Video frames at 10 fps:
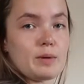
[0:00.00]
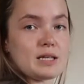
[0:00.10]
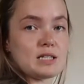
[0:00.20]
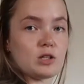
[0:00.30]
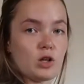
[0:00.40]
but
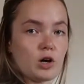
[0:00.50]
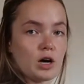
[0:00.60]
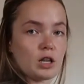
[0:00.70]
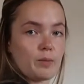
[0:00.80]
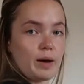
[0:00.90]
it's still
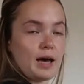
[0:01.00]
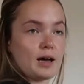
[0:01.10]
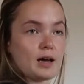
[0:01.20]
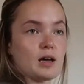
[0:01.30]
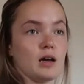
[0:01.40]
long at the
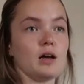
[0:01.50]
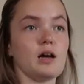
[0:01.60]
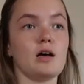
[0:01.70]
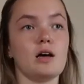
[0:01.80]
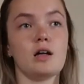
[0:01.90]
back.
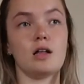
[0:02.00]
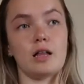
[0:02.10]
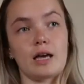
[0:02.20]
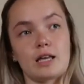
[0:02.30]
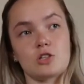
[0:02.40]

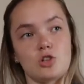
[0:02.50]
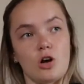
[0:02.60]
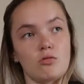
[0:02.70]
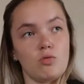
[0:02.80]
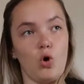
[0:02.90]
Like, it's
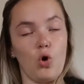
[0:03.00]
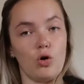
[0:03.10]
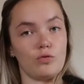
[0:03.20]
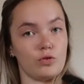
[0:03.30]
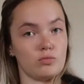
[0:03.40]
not
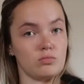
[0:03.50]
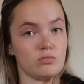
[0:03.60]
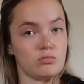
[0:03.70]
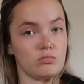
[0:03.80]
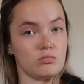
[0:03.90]
awful.
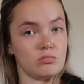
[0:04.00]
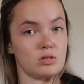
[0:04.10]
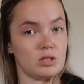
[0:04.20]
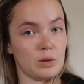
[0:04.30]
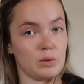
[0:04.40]

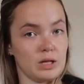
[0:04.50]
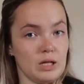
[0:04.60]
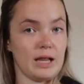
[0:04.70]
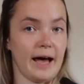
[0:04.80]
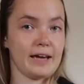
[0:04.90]
I think with a
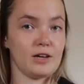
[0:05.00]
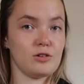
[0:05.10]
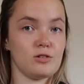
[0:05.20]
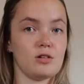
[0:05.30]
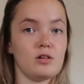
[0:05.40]
little
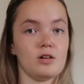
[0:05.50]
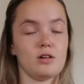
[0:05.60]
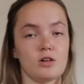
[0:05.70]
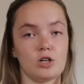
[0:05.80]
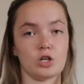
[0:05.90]
iron,
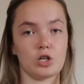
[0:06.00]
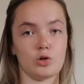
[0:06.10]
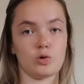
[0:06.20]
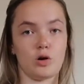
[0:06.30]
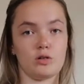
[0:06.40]

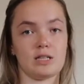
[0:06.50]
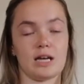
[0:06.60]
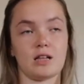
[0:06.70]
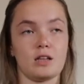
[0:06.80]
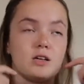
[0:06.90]
cute gold
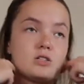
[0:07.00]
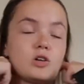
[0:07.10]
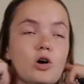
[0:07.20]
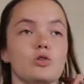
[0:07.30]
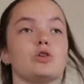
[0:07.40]
necklace,
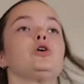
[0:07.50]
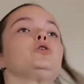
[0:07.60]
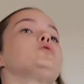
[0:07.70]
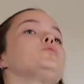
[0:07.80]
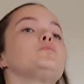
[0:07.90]
gold
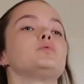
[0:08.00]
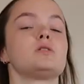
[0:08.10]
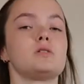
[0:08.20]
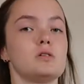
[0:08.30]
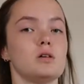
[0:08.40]

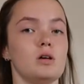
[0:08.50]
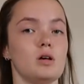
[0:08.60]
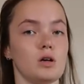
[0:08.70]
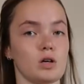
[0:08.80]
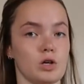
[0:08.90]
hoops,
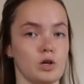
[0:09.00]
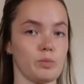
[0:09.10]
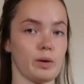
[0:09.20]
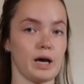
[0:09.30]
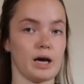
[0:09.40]

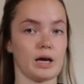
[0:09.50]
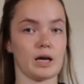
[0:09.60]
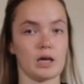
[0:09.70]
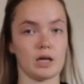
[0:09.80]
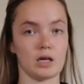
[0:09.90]
cute
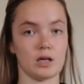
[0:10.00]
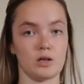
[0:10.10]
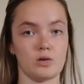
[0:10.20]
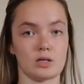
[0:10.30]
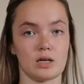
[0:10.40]
bag,
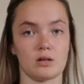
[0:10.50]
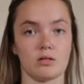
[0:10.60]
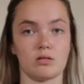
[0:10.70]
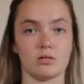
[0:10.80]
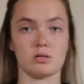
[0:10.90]
cute
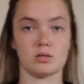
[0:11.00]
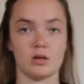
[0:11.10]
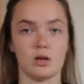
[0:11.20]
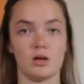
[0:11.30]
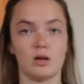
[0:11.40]
sandals.
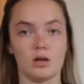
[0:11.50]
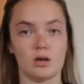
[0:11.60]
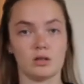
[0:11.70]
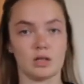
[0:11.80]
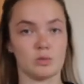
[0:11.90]

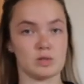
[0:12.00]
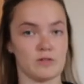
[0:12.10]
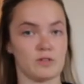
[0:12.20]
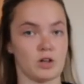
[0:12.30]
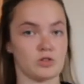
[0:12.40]
I think we're
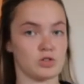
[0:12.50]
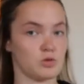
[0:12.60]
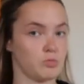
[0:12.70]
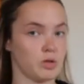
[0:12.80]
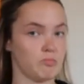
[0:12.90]
definitely onto
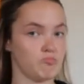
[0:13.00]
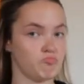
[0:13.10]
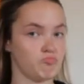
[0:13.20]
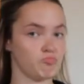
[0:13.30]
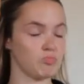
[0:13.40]
something.
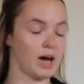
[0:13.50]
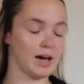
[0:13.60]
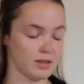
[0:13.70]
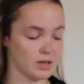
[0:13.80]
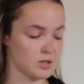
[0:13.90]

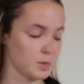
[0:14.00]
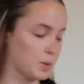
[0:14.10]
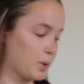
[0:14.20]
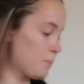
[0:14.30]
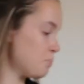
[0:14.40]
I think so
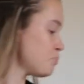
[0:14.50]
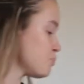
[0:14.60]
anyway.